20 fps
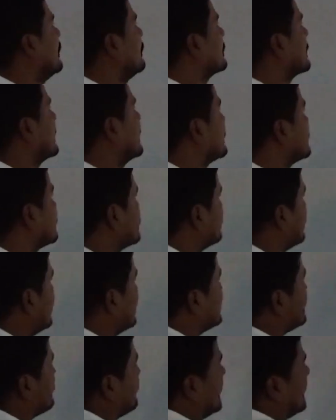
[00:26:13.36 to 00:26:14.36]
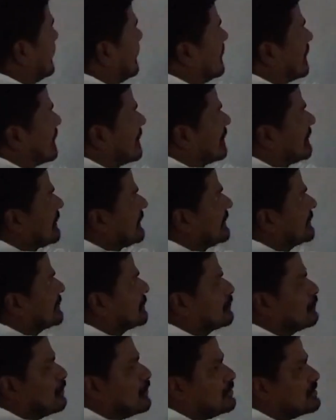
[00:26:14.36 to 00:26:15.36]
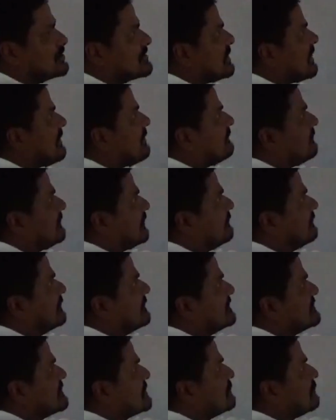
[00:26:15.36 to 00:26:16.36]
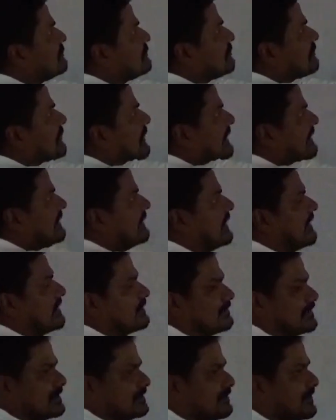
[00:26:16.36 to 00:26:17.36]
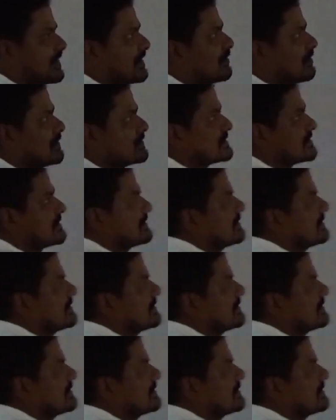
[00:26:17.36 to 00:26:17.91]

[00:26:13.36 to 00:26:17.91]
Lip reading: Okay, so that's why according to Ohm's law V1 is equal to IR1 because